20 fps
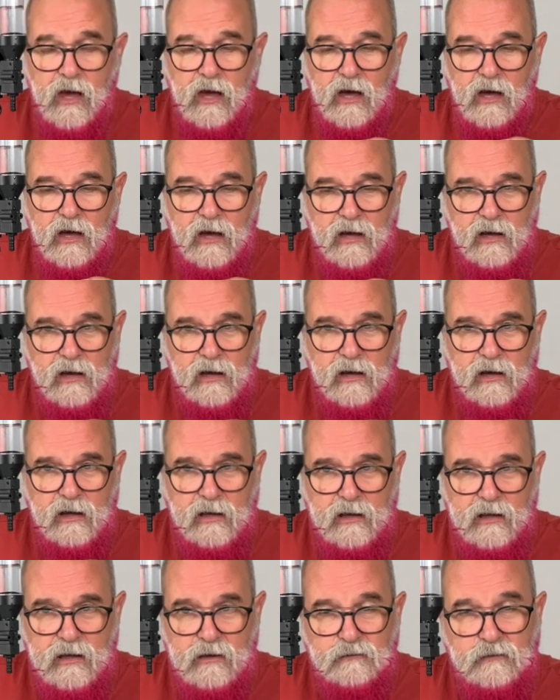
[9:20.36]

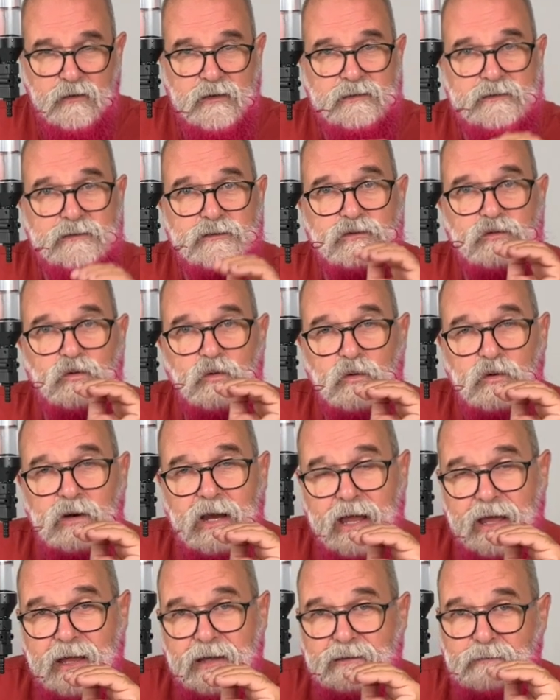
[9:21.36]
If it's too
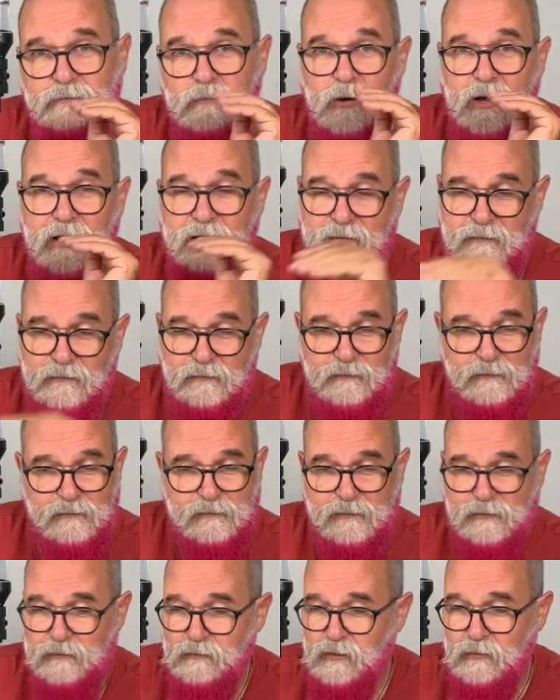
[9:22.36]
late, well,
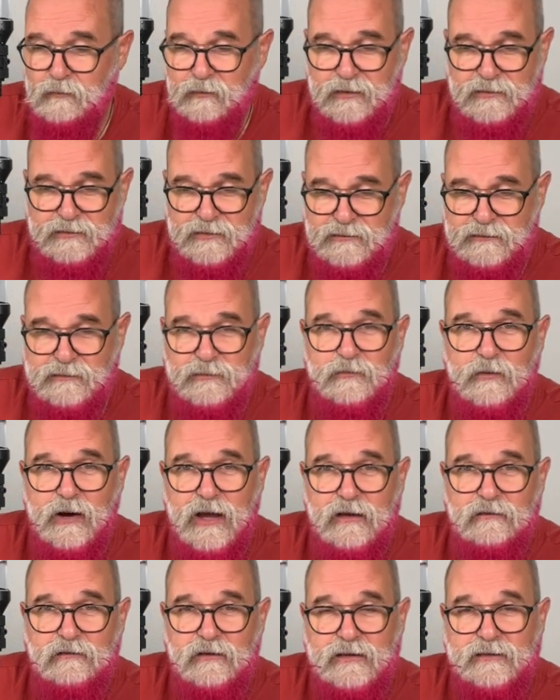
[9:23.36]
it will be just a
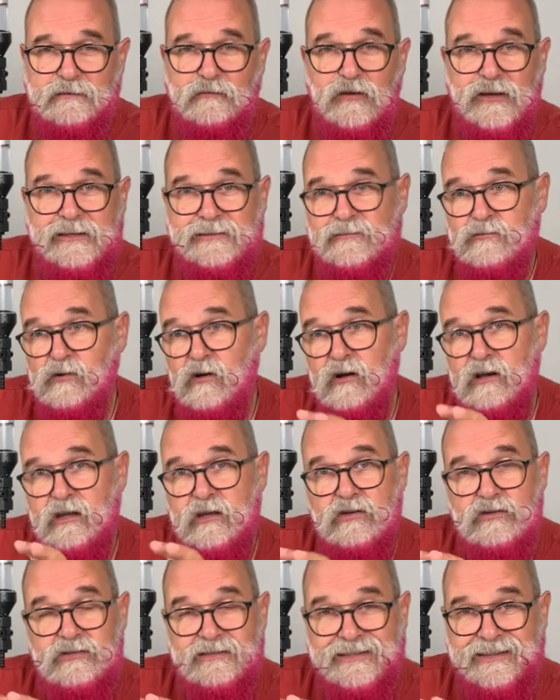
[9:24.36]
wave. If it's too
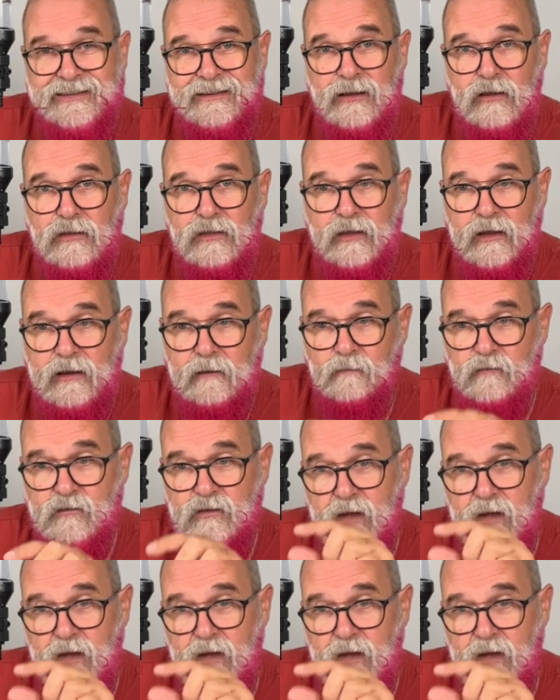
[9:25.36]
early, you see nothing.